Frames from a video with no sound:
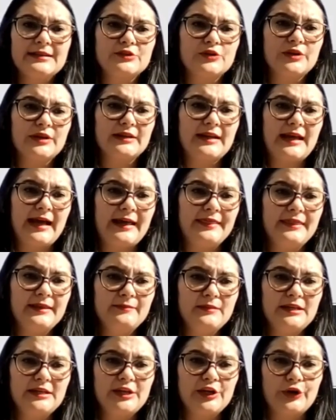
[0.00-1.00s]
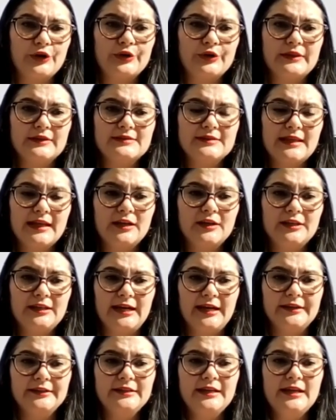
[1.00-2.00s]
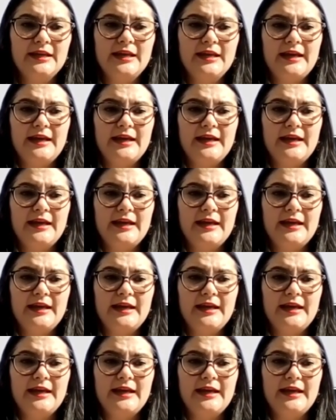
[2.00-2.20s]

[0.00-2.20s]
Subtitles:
and you can add them in here in the second line,